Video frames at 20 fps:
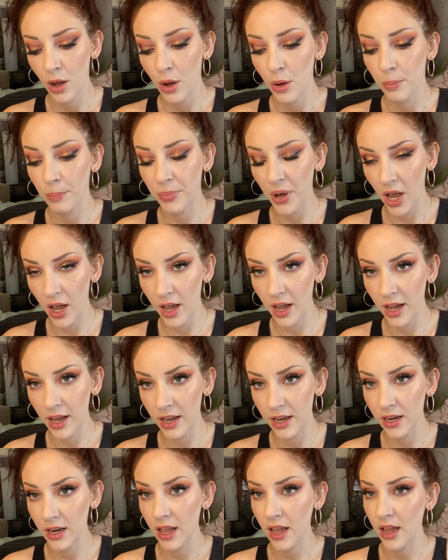
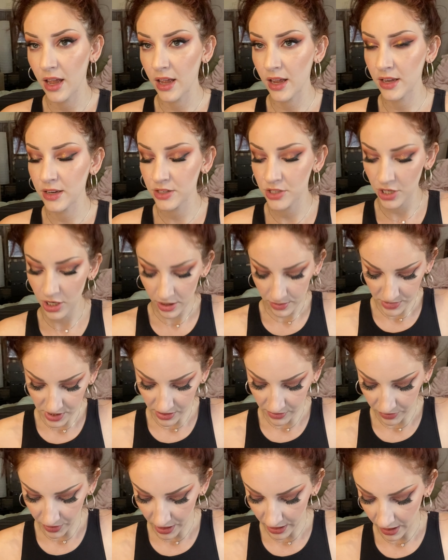but in terms
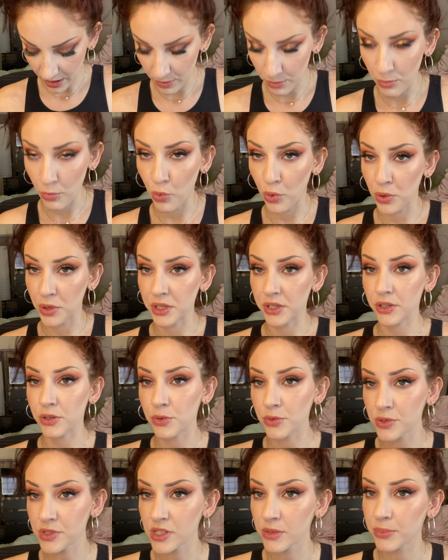of like a more
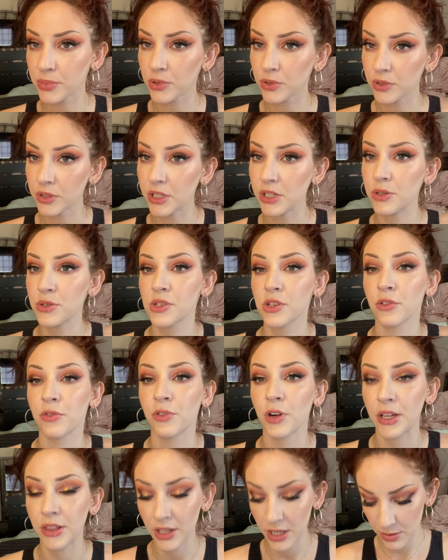usable,
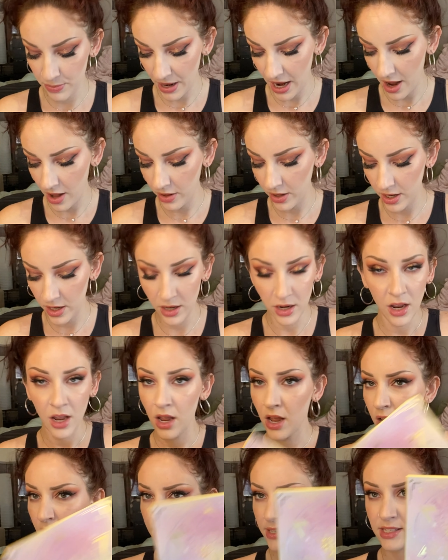user-friendly palette,
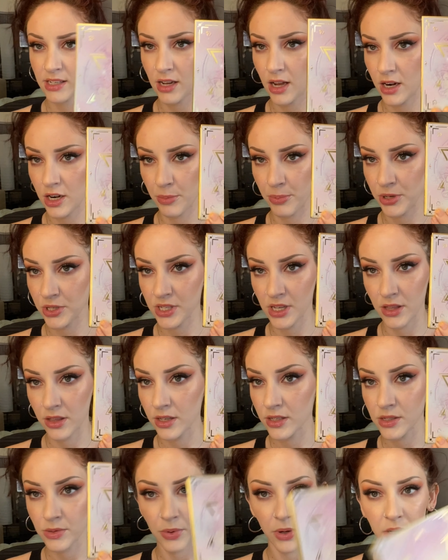it's 100%
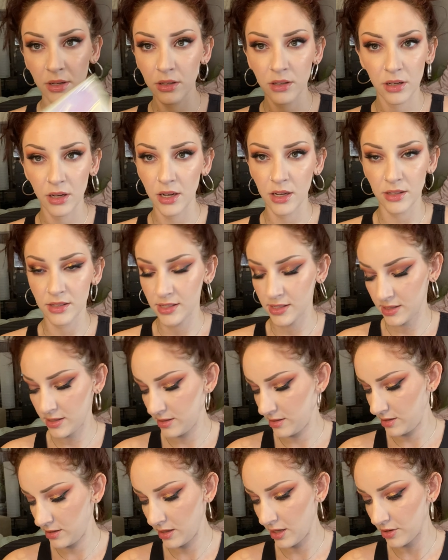this one.
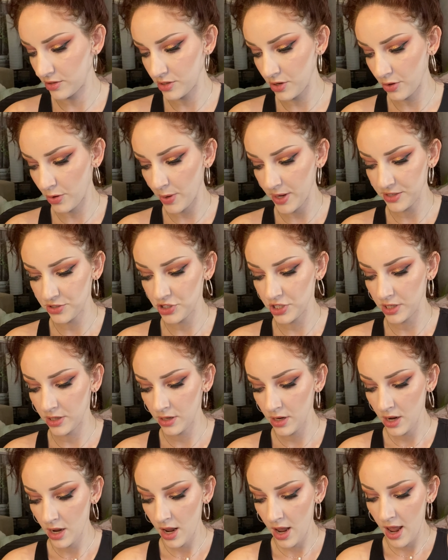There's no question.
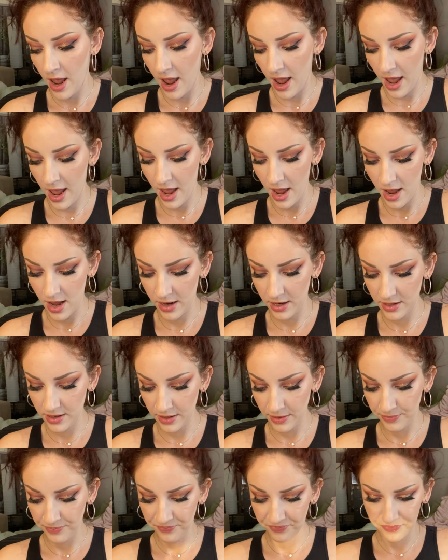
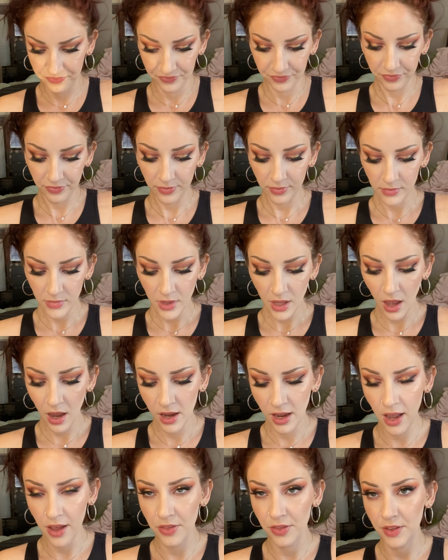And
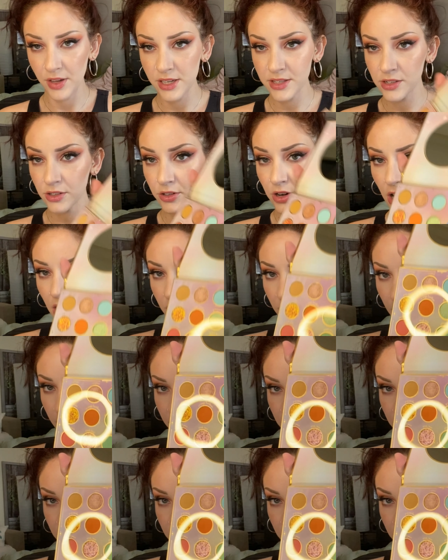again, these are not like